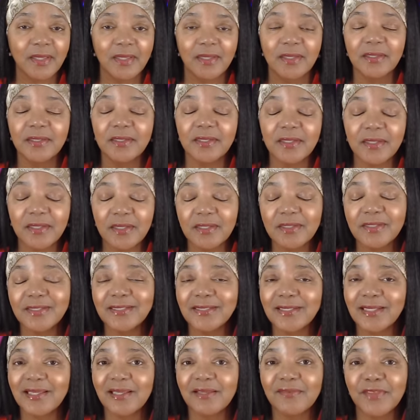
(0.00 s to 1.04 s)
You're going to
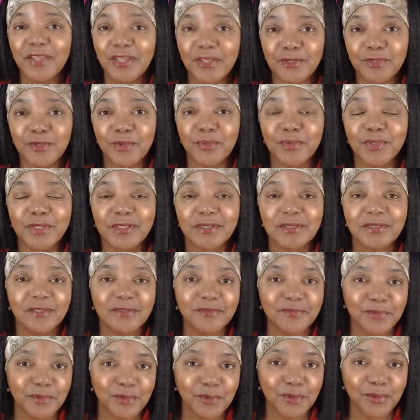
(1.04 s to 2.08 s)
save anyways
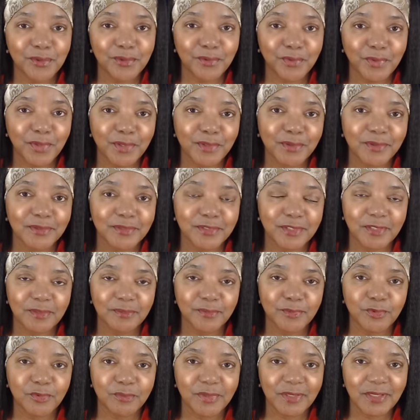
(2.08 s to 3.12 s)
if you're ordering on
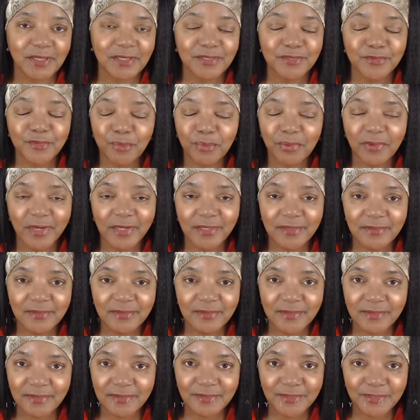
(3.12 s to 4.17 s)
Temu because the
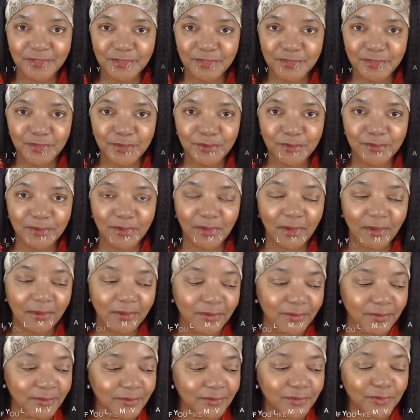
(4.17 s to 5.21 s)
prices are just so
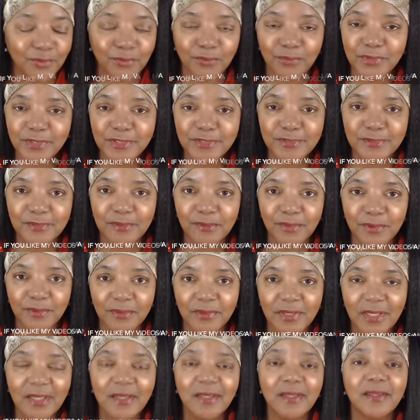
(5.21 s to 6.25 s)
doggone reasonable.
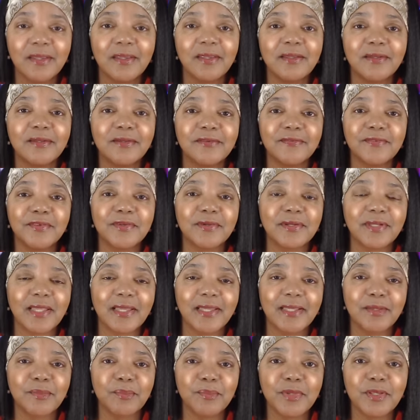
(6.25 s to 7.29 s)
And if you're
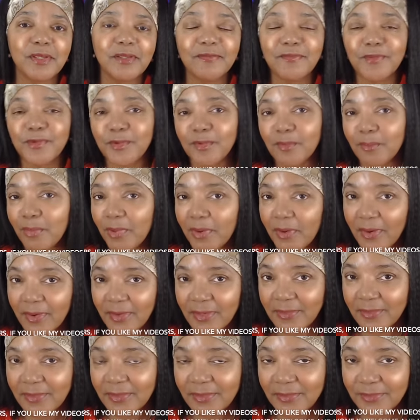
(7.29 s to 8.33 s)
like me, if you're a
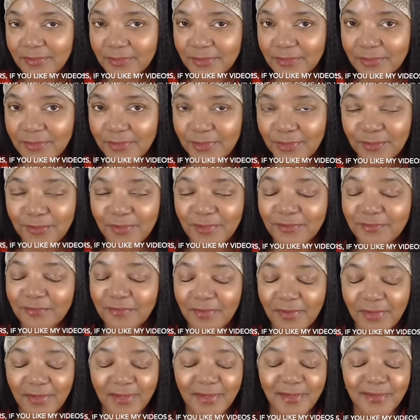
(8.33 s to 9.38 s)
bargain hunter, you can
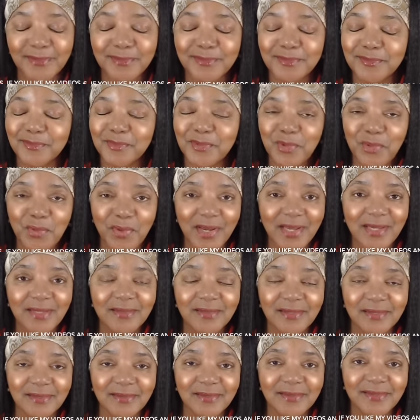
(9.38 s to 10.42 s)
find some great
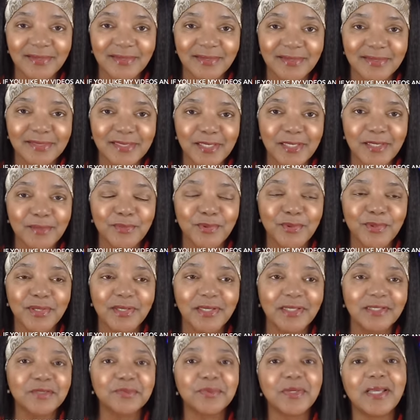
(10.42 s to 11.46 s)
deals on Temu. And
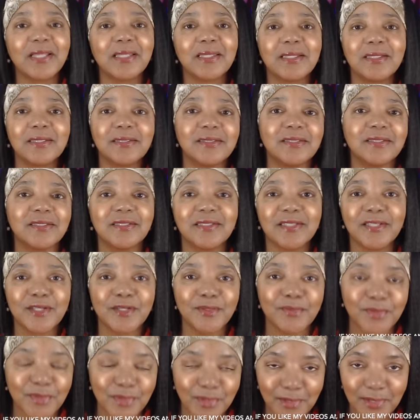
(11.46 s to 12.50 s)
that's why I like to share
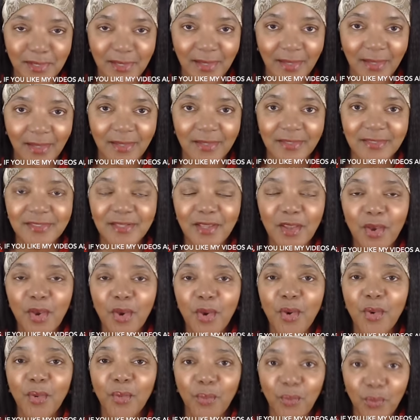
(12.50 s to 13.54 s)
with you guys
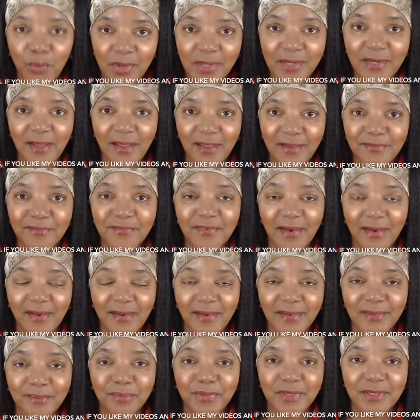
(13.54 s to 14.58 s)
what I
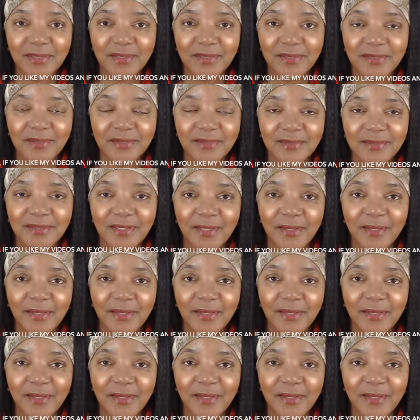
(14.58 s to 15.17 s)
find because